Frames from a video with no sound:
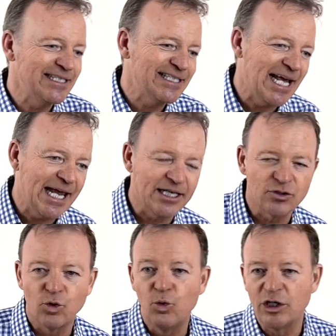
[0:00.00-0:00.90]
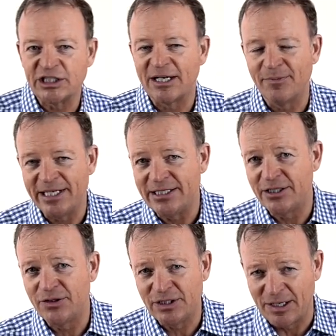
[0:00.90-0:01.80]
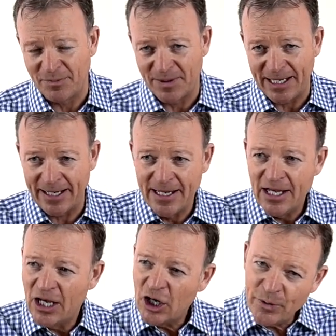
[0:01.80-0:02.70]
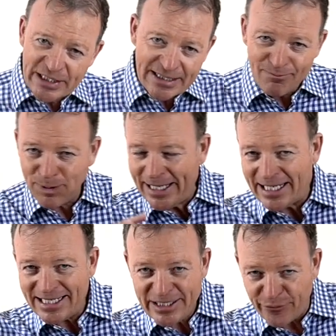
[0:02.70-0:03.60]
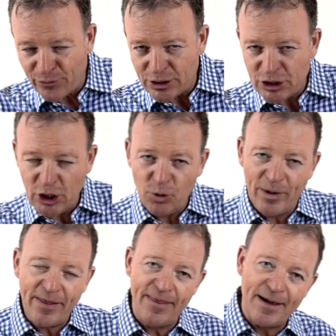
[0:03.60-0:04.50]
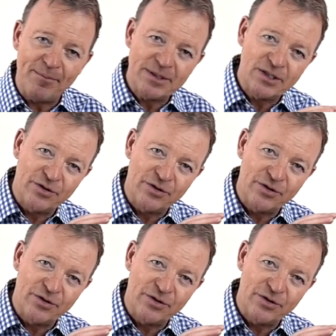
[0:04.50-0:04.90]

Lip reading: and sayings or watch somebody do something who is completely different to you, whether that be